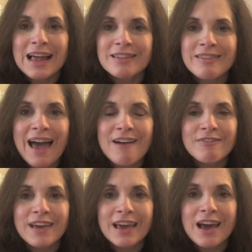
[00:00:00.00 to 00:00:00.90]

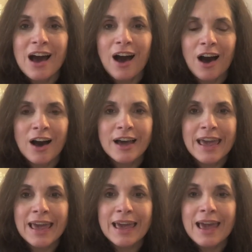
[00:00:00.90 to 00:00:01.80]
laughing,
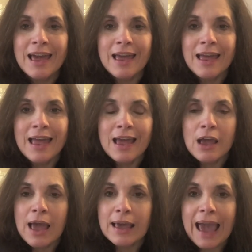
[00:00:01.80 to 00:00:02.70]
hugging,
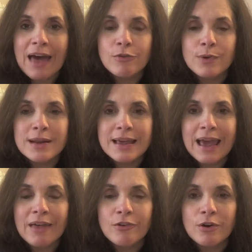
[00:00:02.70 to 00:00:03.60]
and gathering
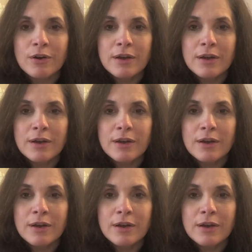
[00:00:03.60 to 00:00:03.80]
together